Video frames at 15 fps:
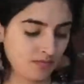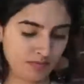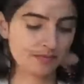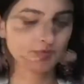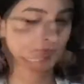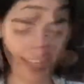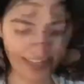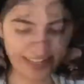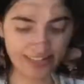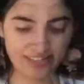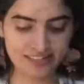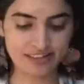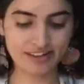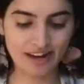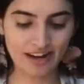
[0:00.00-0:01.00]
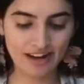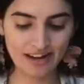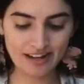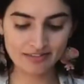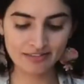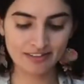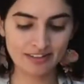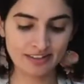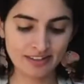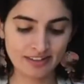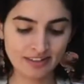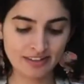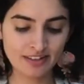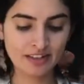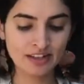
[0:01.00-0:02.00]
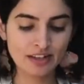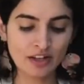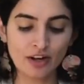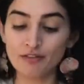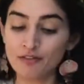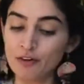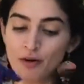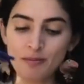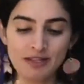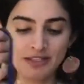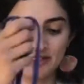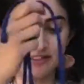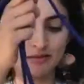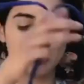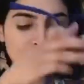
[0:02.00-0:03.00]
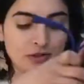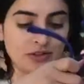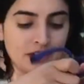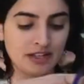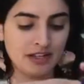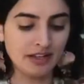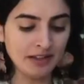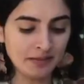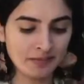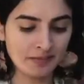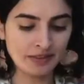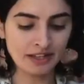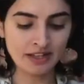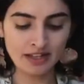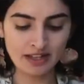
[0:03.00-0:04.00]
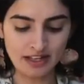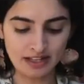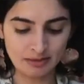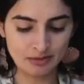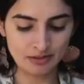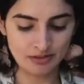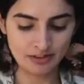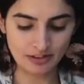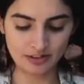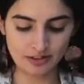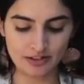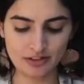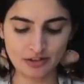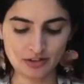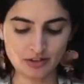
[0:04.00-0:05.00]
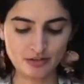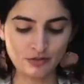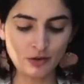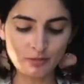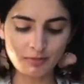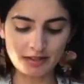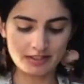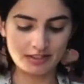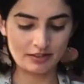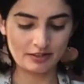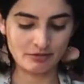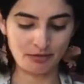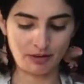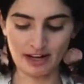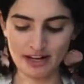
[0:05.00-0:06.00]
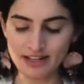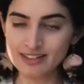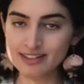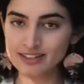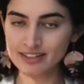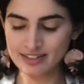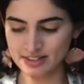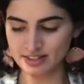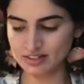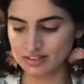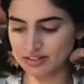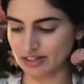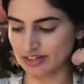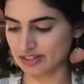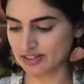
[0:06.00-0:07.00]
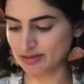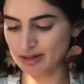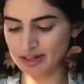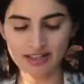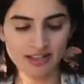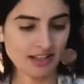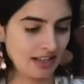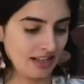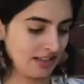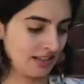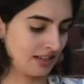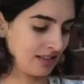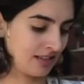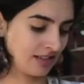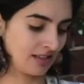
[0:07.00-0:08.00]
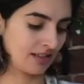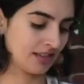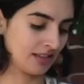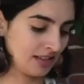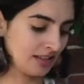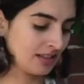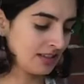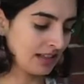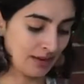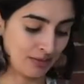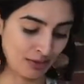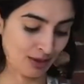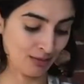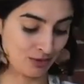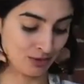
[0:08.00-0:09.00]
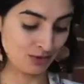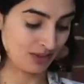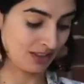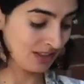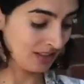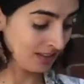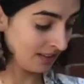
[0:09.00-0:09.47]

Okay, so I've got 4 pieces of blue here, and I'm also going to use 4 pieces of red just to make it easier to see what I'm doing.